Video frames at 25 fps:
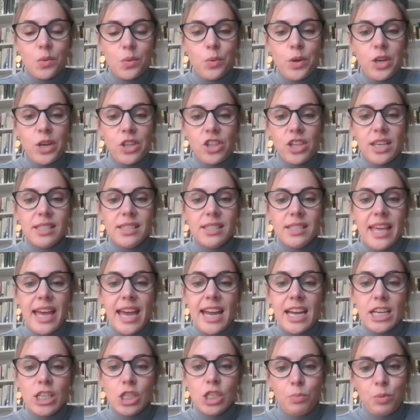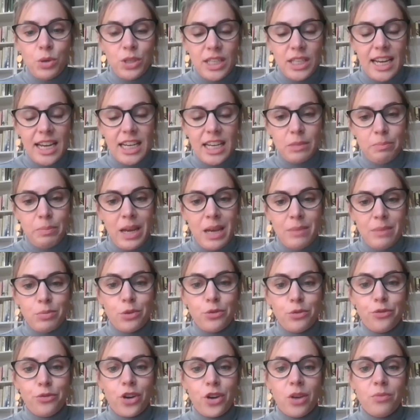which is there to protect
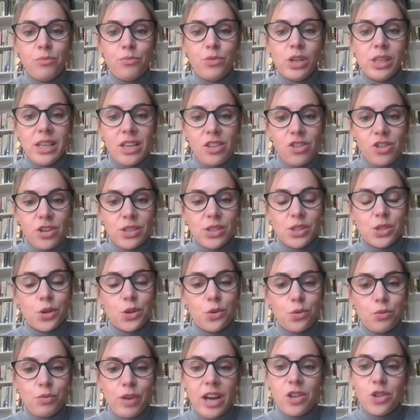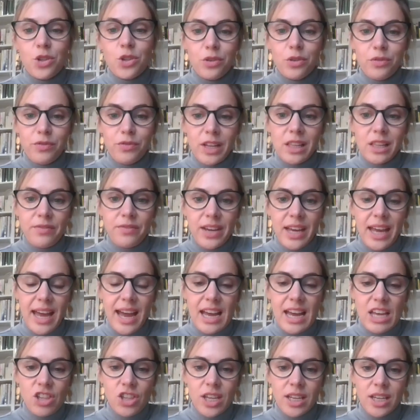people from religious or racial
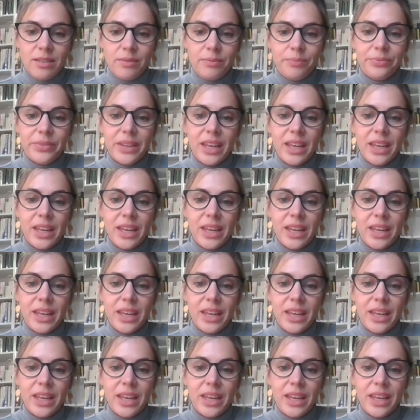vilification.